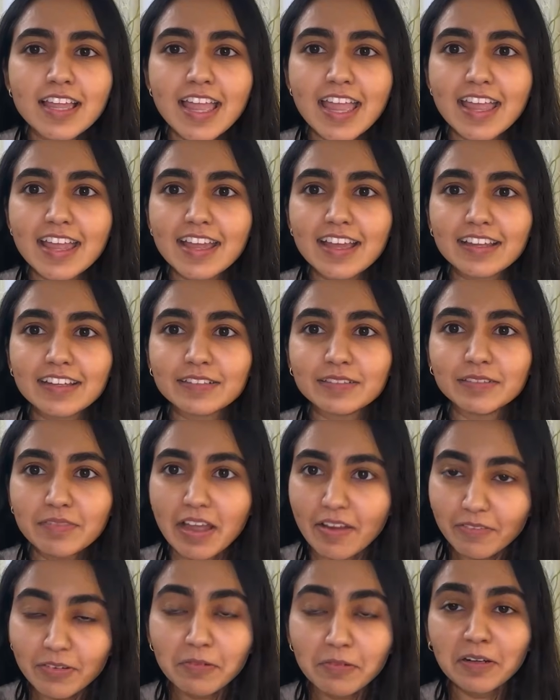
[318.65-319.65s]
and
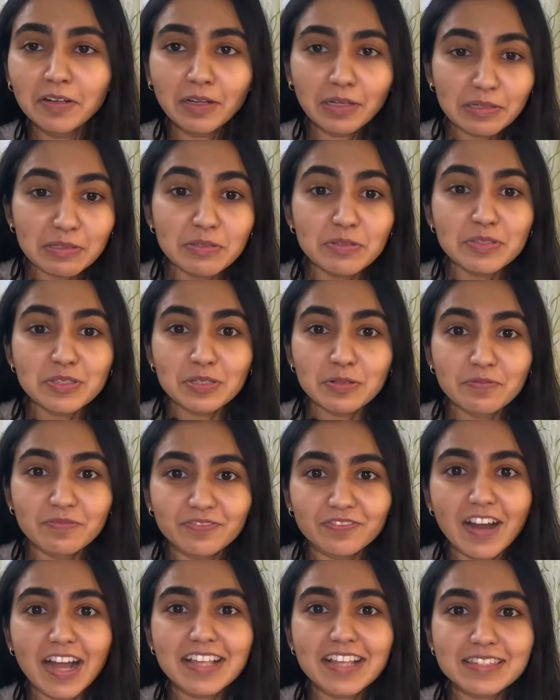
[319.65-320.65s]
everyone on YouTube
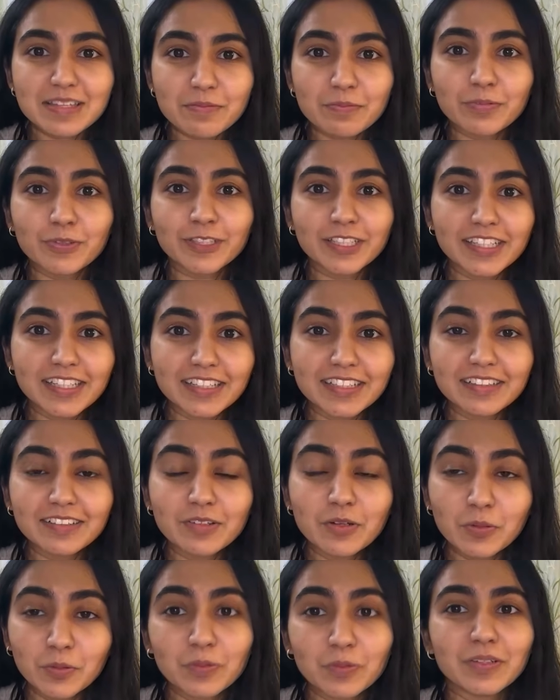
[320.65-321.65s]
finds it pretty
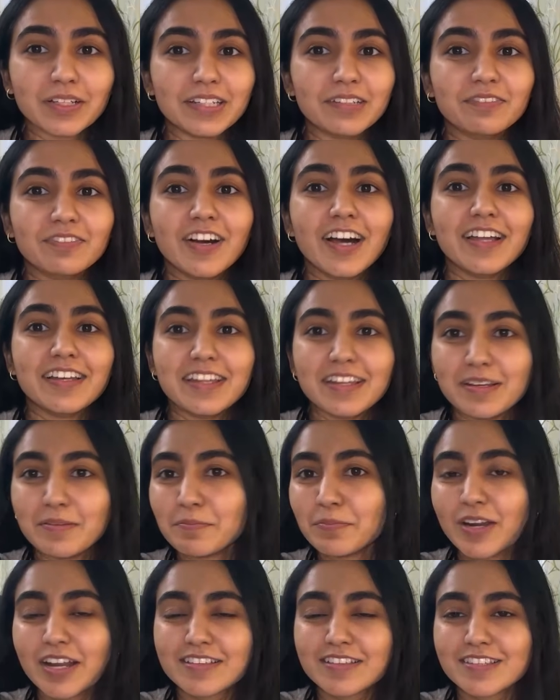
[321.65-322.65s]
cool and fun and
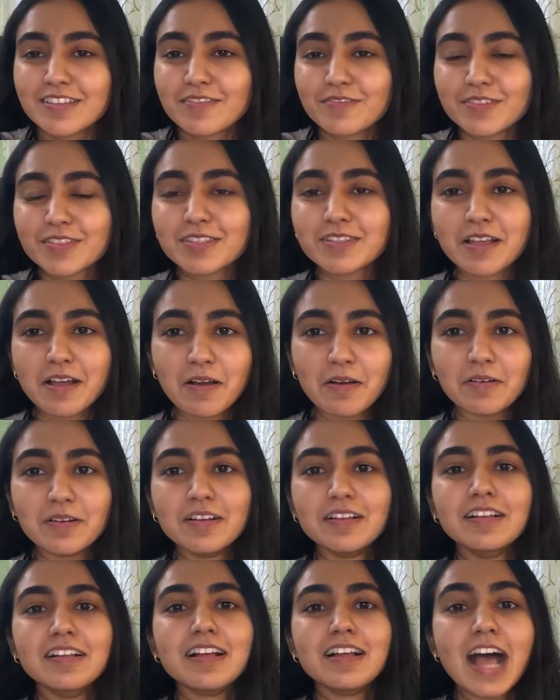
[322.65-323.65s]
impressive, so
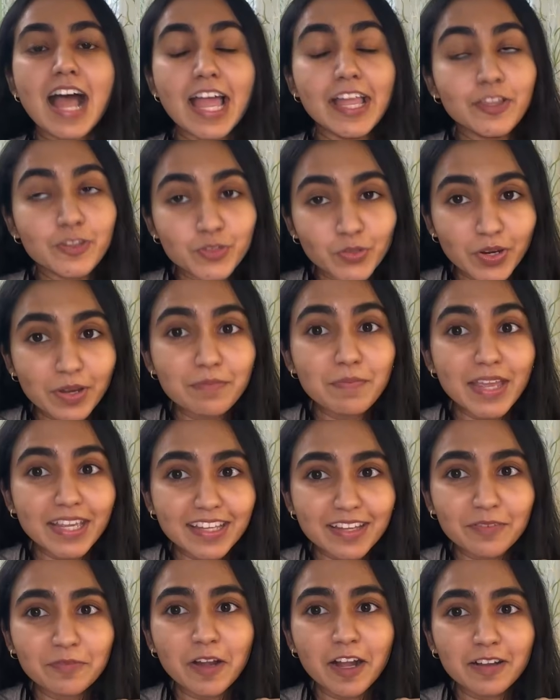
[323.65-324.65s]
I enjoy
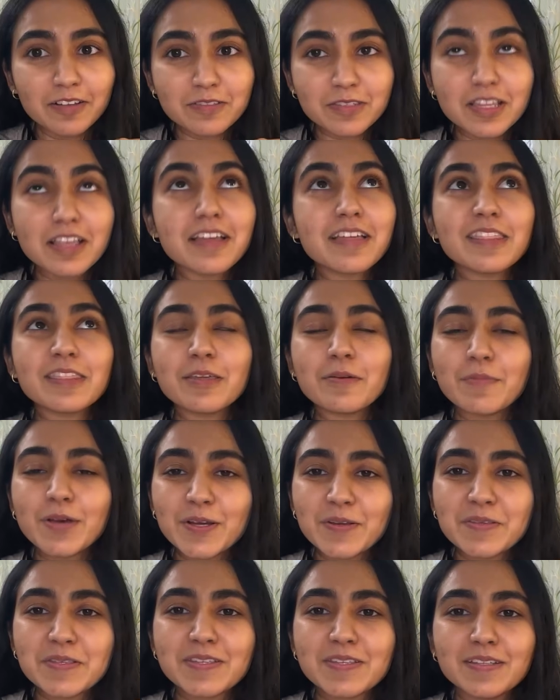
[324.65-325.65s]
making rugs the
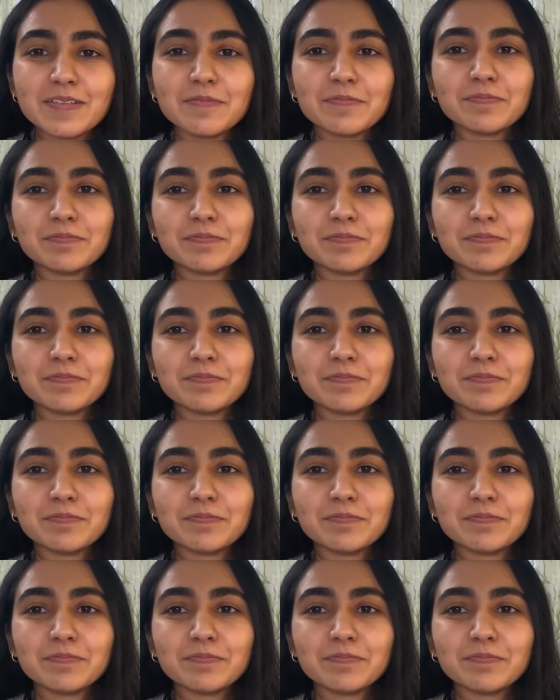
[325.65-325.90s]
most.